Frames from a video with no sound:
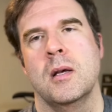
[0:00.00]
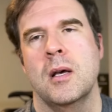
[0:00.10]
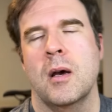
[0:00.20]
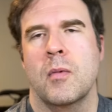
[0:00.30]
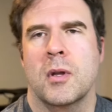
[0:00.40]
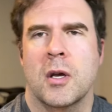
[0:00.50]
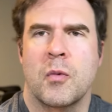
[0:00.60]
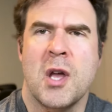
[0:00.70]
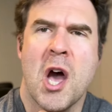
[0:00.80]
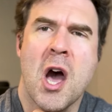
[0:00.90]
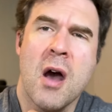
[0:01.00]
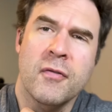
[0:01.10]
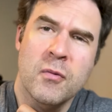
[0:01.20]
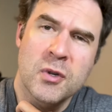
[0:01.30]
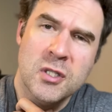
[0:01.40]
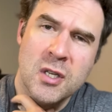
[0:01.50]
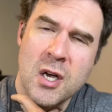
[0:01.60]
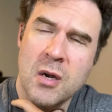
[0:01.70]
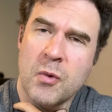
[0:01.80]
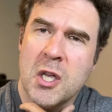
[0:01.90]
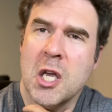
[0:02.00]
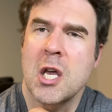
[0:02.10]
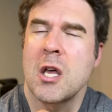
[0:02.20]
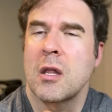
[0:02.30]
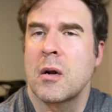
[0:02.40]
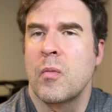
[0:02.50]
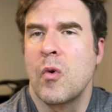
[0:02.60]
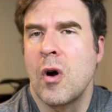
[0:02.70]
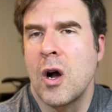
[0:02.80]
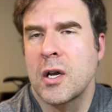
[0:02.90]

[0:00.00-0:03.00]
and were like, we have to re-sign him. We can't let him walk.